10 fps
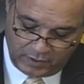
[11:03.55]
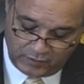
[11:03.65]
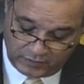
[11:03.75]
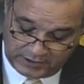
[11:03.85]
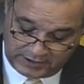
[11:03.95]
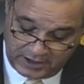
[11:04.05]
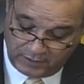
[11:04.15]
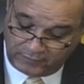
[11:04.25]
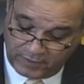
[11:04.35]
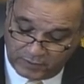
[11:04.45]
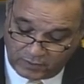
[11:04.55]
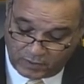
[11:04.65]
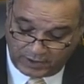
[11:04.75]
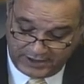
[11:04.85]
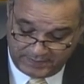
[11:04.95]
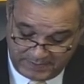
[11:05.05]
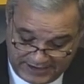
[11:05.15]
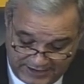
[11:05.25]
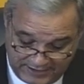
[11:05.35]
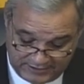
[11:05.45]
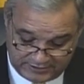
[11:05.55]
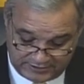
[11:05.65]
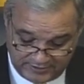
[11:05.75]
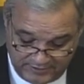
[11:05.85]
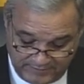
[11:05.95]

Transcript: over the telephone, or in meetings,